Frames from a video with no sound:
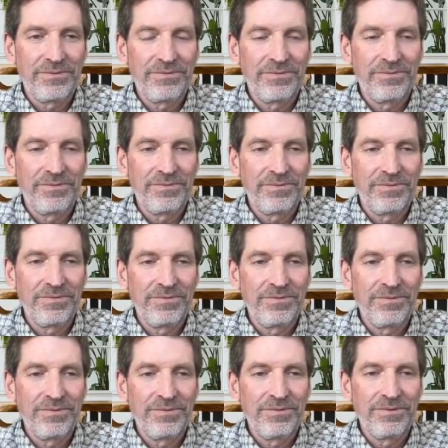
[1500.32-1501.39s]

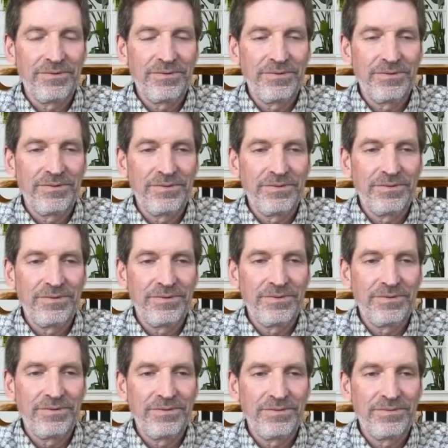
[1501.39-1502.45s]

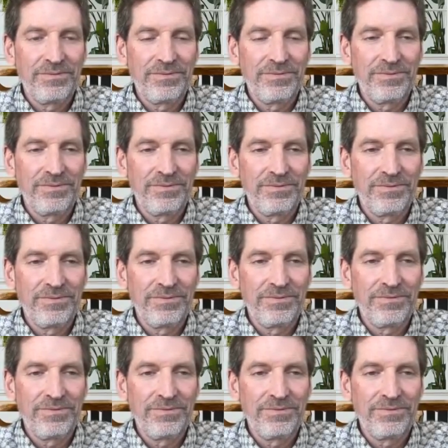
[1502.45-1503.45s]
No words are spoken by the person on screen.